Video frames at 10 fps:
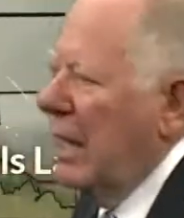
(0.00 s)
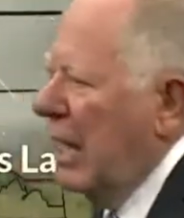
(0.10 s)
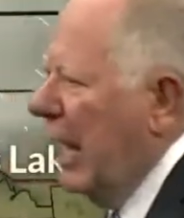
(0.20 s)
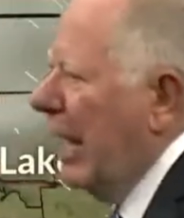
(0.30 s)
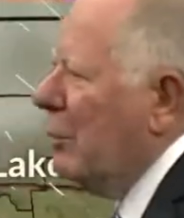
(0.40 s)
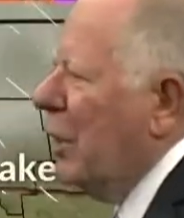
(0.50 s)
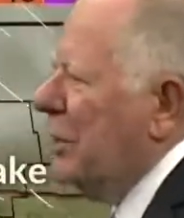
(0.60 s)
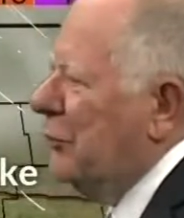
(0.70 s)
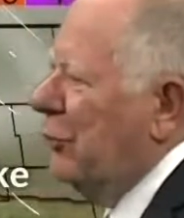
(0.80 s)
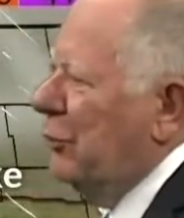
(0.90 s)

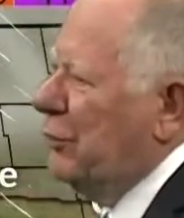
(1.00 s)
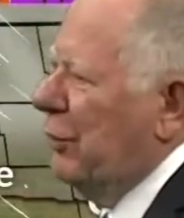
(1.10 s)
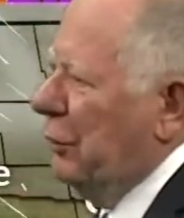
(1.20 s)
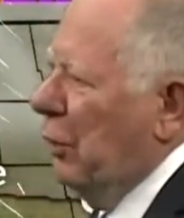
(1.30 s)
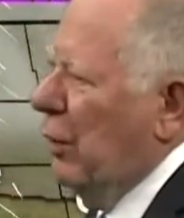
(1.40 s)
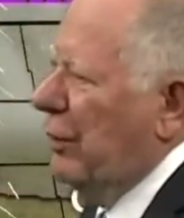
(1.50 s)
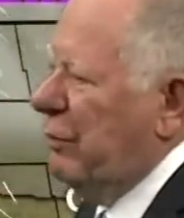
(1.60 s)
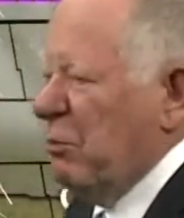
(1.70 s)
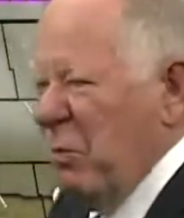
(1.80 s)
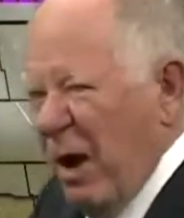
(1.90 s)
Highway 2 to the
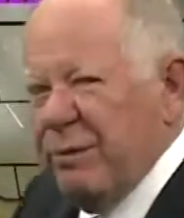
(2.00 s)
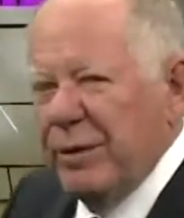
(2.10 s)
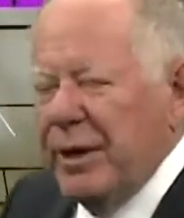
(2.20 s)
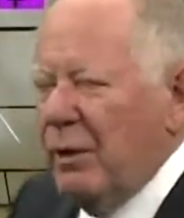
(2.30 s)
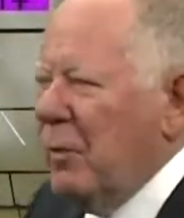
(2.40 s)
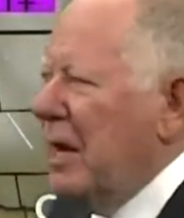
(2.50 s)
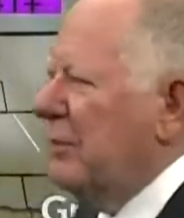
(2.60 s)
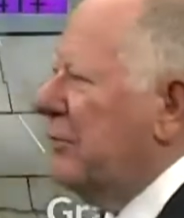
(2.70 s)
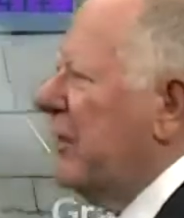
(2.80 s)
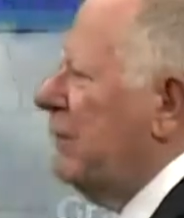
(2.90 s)
north, roughly
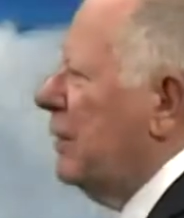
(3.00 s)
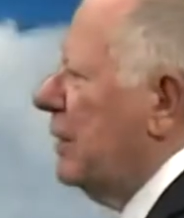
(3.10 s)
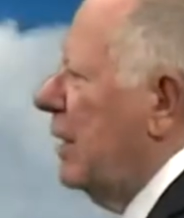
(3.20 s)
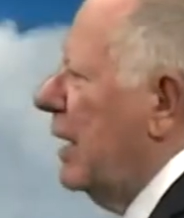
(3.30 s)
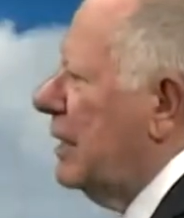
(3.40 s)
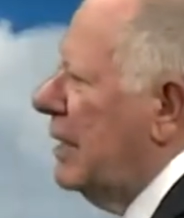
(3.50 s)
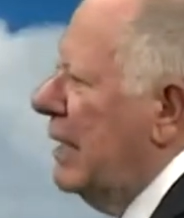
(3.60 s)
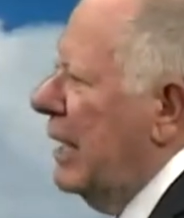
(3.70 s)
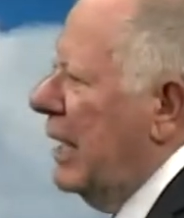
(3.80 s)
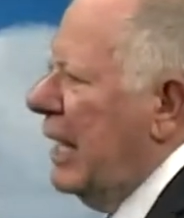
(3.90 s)
around 7 o'clock.
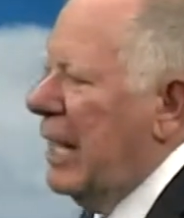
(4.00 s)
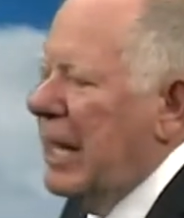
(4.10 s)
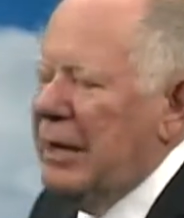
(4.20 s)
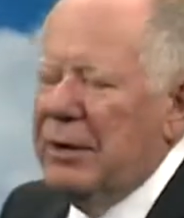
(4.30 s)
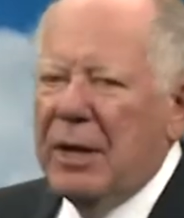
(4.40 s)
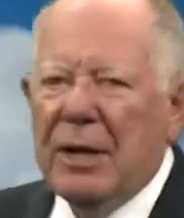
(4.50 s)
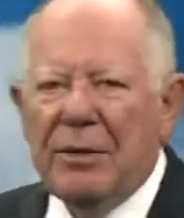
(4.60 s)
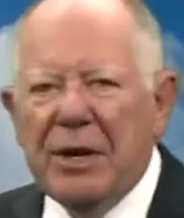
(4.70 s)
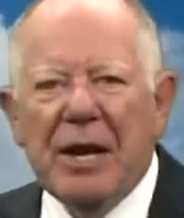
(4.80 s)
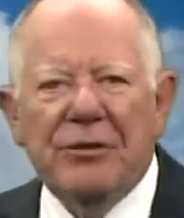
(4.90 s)
And uh,
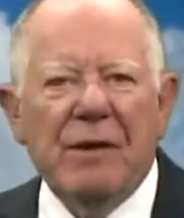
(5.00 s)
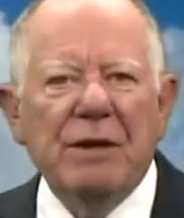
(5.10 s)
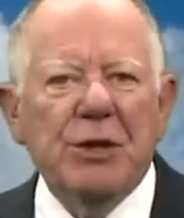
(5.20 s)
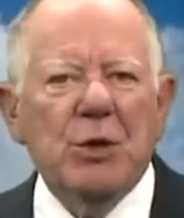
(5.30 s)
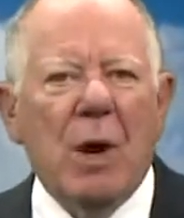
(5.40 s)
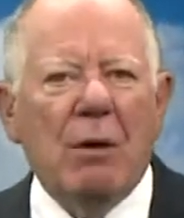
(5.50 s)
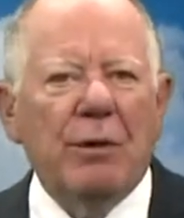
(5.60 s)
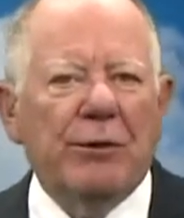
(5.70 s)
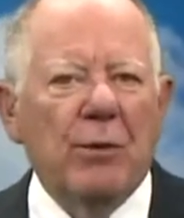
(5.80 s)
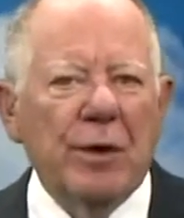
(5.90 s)
the next 72
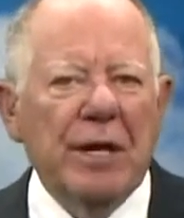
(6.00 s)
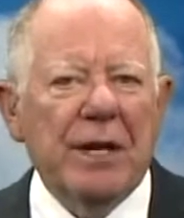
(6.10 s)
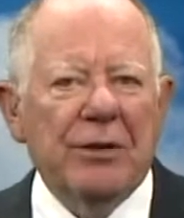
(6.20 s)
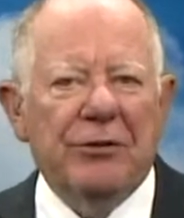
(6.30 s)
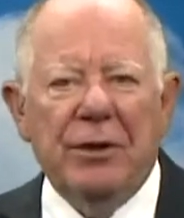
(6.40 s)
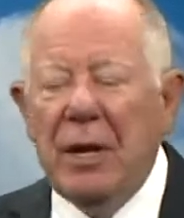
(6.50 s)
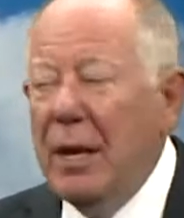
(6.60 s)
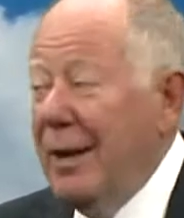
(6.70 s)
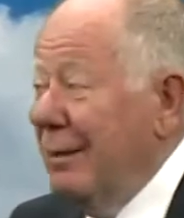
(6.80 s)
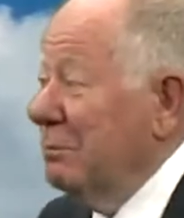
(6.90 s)
hours for Dickinson,
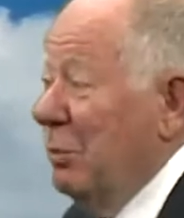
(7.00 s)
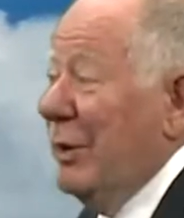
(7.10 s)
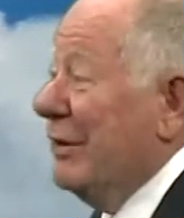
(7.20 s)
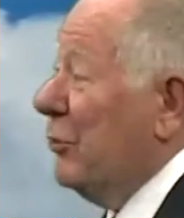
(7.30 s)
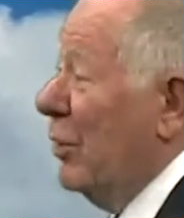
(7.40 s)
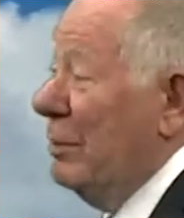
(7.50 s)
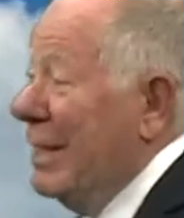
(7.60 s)
boy, it's going to